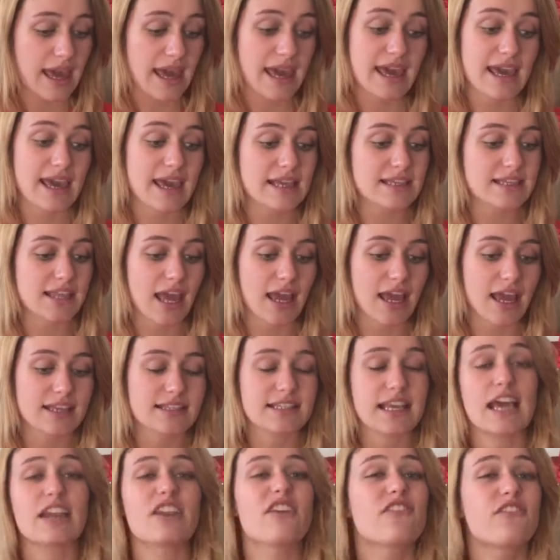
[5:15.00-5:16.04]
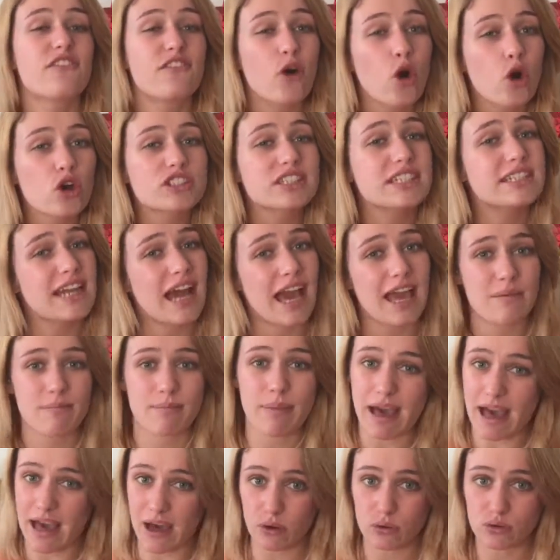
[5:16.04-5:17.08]
it is like I said, £49.
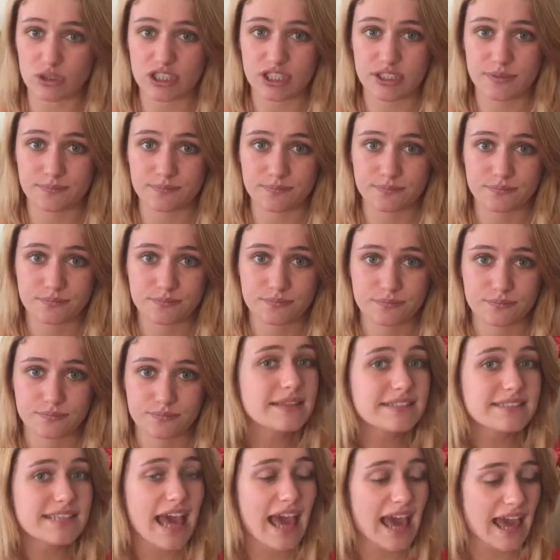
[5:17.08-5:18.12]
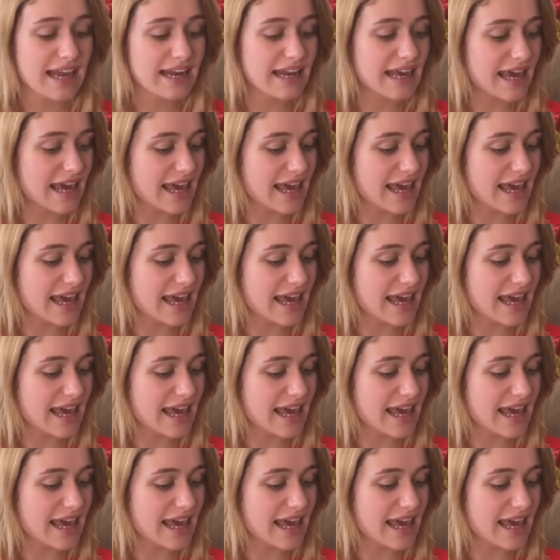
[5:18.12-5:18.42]
Number 10